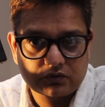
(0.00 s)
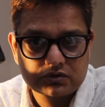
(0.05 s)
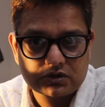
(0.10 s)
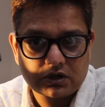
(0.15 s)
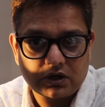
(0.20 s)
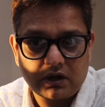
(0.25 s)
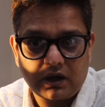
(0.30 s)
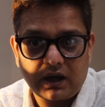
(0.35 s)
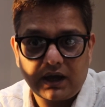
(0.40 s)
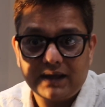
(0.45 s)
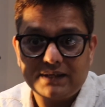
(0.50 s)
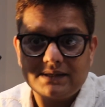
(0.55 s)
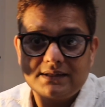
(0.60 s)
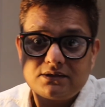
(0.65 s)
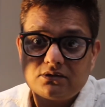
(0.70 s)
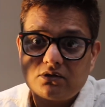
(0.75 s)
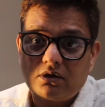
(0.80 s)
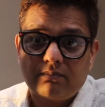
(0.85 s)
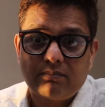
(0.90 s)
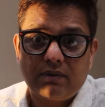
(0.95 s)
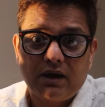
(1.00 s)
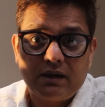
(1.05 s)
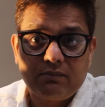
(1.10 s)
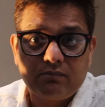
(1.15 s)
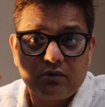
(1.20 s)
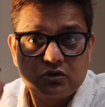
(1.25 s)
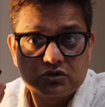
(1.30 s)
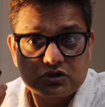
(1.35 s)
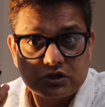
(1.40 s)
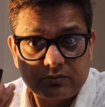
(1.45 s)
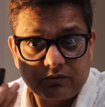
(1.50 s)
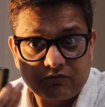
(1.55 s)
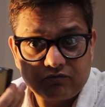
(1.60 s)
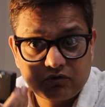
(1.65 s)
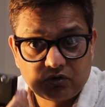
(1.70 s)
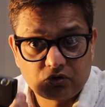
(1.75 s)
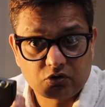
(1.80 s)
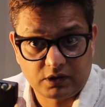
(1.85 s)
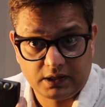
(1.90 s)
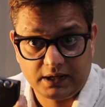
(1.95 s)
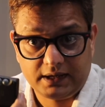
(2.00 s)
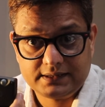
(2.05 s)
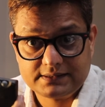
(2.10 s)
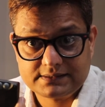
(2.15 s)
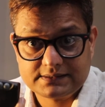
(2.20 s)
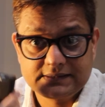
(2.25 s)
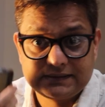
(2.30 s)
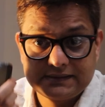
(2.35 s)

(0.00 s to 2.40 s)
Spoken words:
So I did not buy MOJO before that.